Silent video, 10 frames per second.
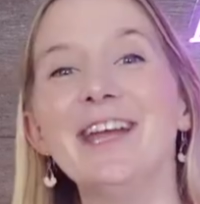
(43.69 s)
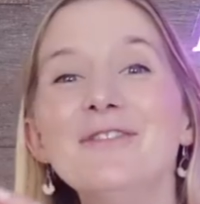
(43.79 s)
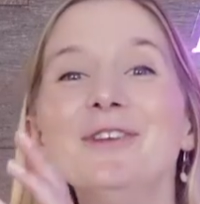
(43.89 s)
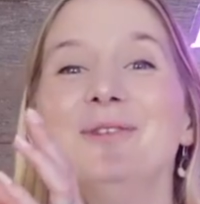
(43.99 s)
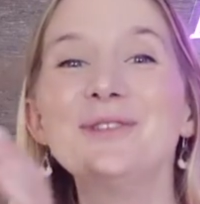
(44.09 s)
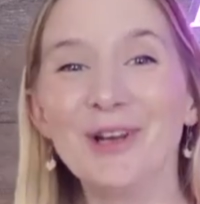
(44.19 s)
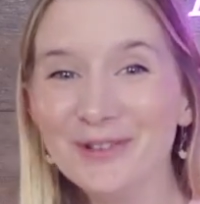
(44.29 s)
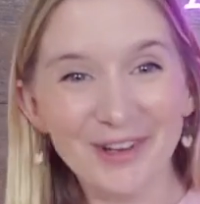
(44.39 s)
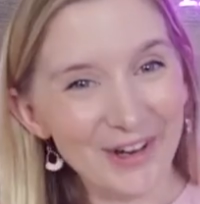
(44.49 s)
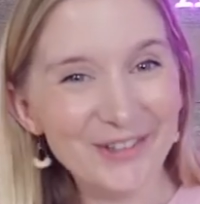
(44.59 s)
If you
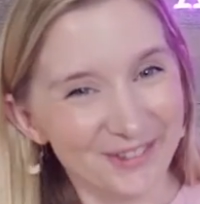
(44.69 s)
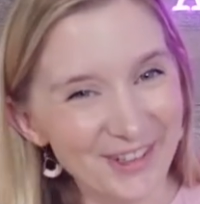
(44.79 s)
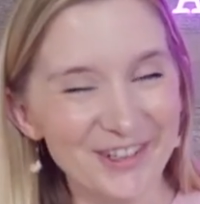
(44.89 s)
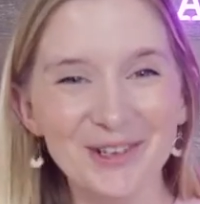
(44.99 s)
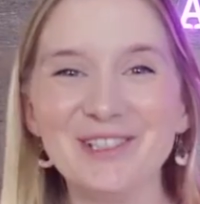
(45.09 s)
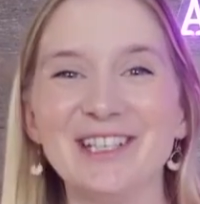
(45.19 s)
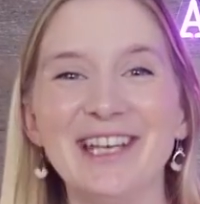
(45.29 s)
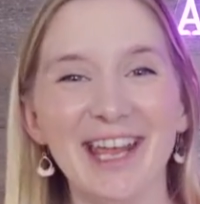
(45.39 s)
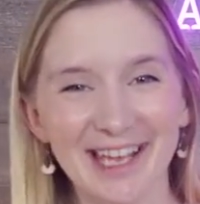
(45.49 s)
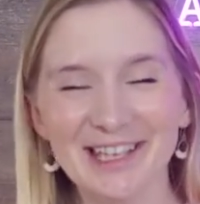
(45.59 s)
don't know what
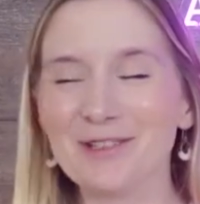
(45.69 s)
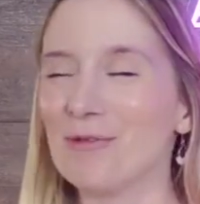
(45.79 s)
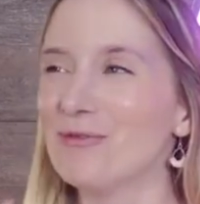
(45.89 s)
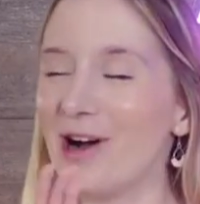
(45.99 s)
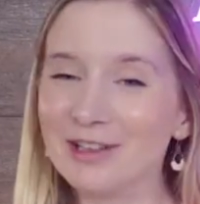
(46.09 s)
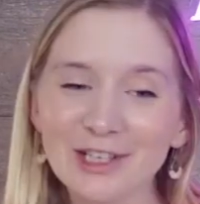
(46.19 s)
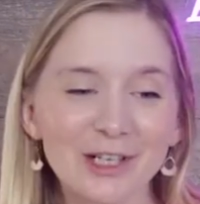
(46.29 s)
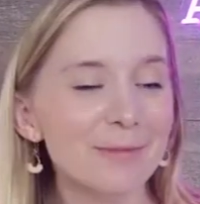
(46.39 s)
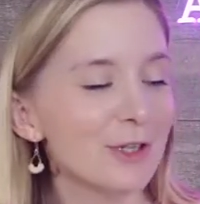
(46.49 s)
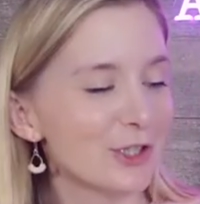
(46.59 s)
Notion is,
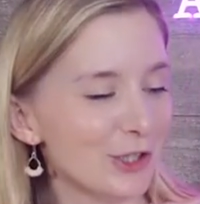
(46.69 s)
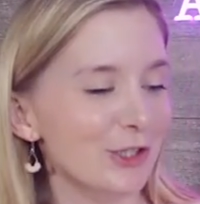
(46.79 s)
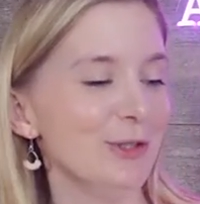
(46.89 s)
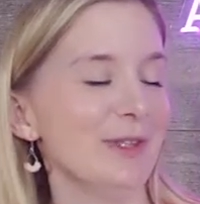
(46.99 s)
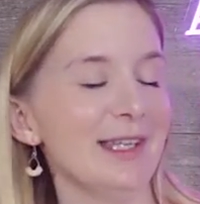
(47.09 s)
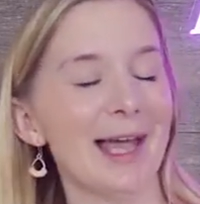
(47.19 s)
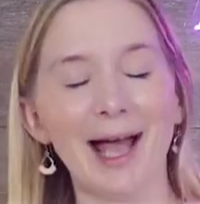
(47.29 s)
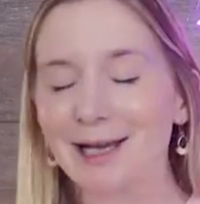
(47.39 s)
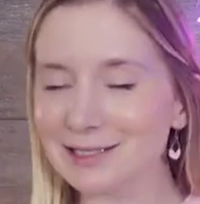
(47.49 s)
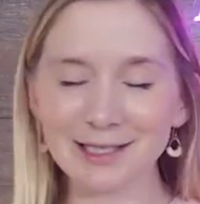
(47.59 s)
welcome to the
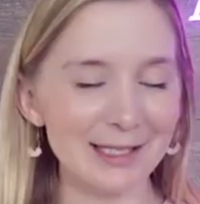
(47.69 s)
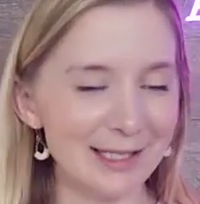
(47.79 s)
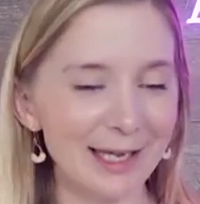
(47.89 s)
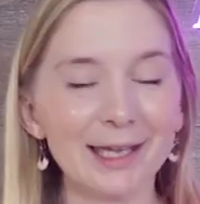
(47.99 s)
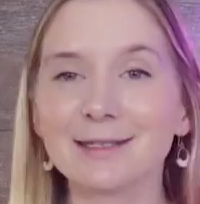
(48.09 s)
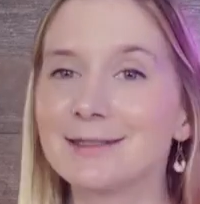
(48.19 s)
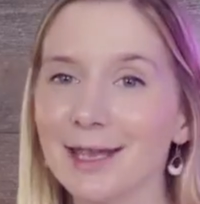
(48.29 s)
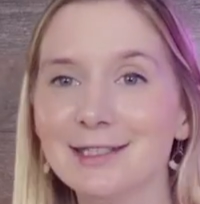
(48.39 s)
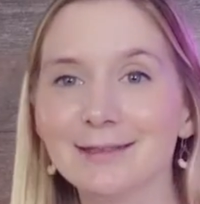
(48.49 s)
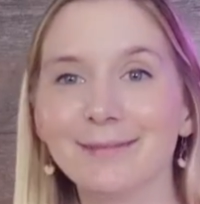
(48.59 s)
aesthetic
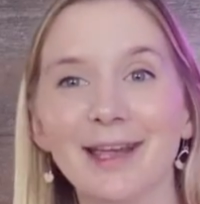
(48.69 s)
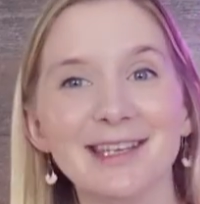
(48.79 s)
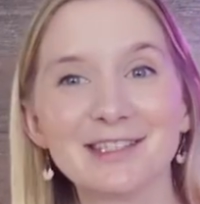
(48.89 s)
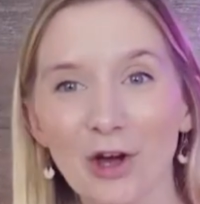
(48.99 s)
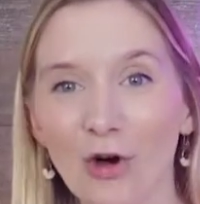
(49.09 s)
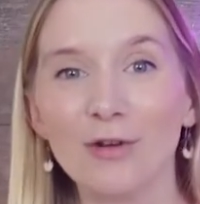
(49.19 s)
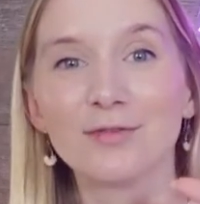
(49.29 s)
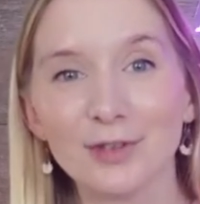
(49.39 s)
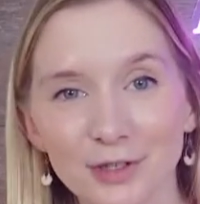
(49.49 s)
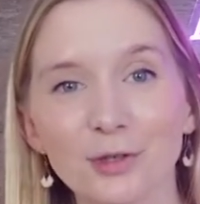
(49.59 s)
database
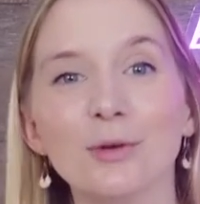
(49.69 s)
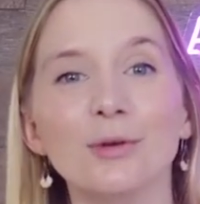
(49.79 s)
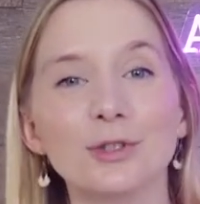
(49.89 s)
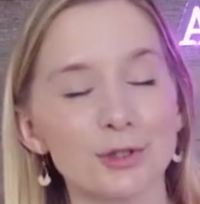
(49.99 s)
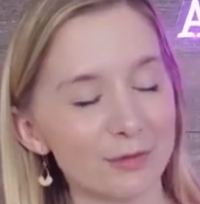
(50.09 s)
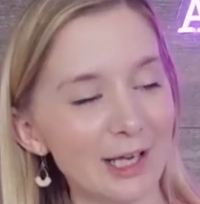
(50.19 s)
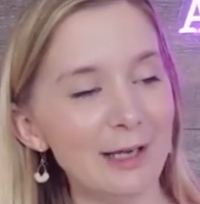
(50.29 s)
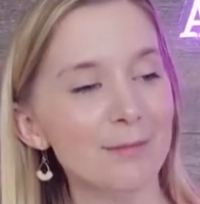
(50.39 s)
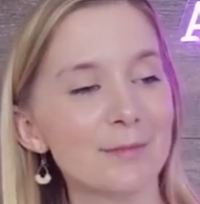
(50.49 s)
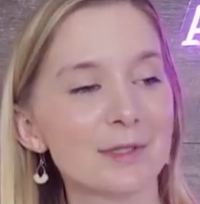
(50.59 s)
of your
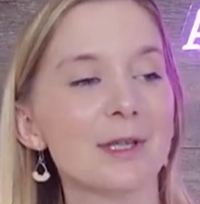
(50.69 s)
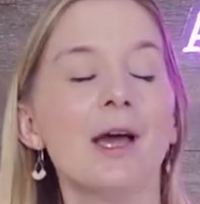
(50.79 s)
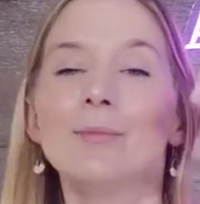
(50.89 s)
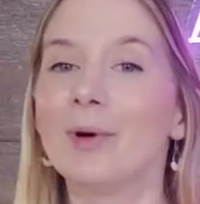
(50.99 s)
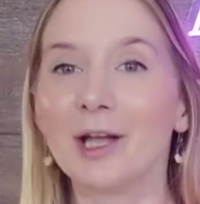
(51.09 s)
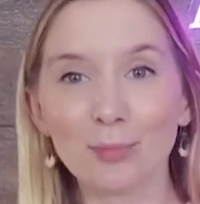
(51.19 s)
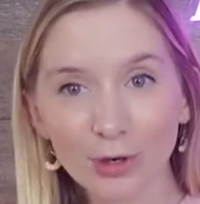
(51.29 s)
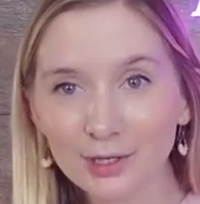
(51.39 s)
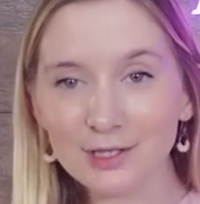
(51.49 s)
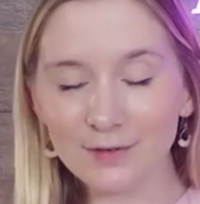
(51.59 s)
dreams by a
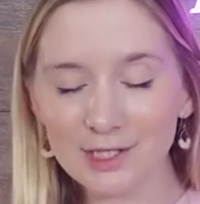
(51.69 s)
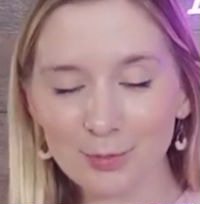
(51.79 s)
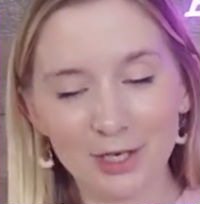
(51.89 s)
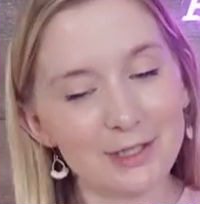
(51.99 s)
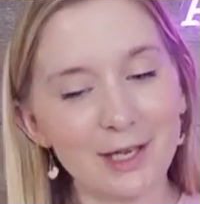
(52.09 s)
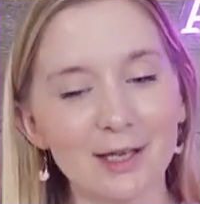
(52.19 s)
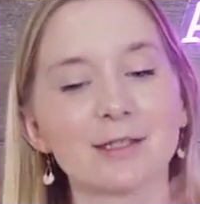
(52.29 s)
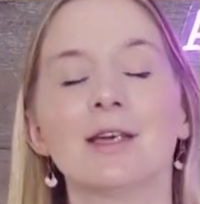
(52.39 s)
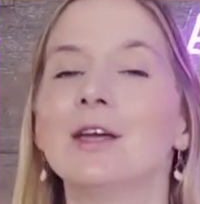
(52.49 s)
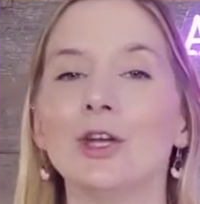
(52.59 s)
productivity
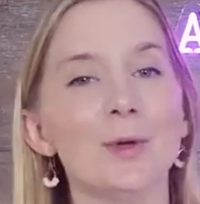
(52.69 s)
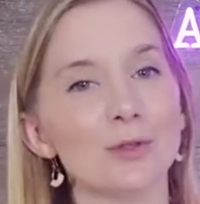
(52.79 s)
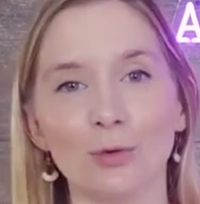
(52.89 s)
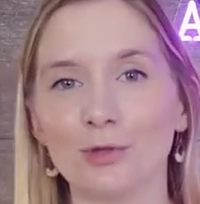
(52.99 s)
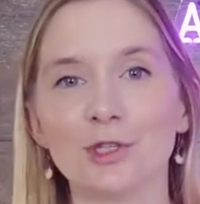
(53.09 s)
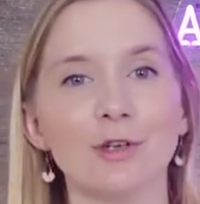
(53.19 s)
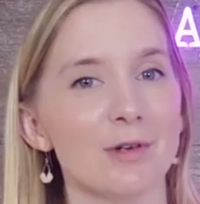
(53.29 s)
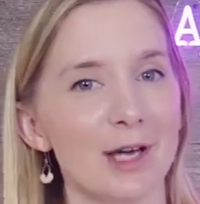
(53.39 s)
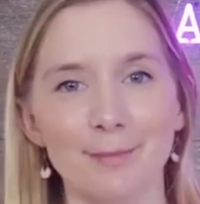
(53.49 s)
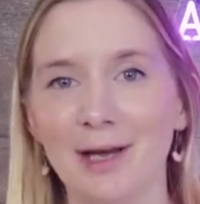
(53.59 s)
princess who is
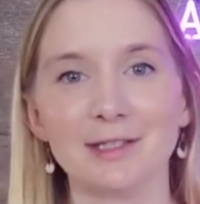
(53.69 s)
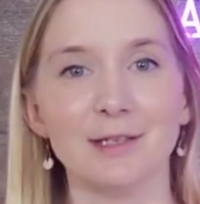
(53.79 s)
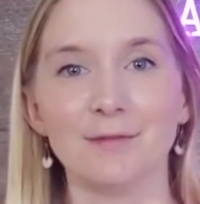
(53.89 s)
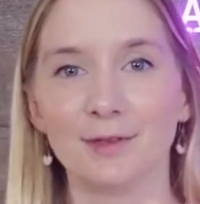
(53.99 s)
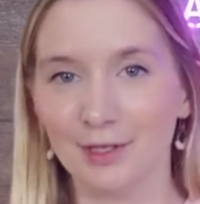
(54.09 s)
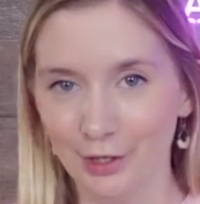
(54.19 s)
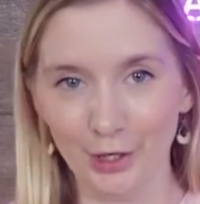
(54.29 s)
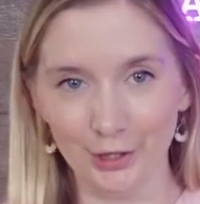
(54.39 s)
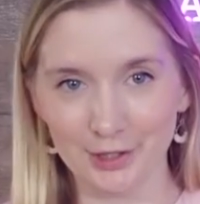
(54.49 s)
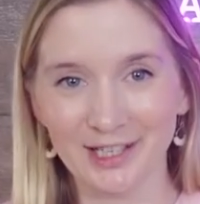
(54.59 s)
also a massive
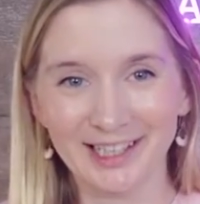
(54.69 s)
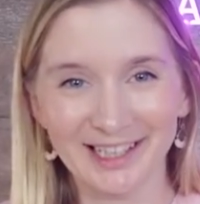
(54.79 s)
nerd.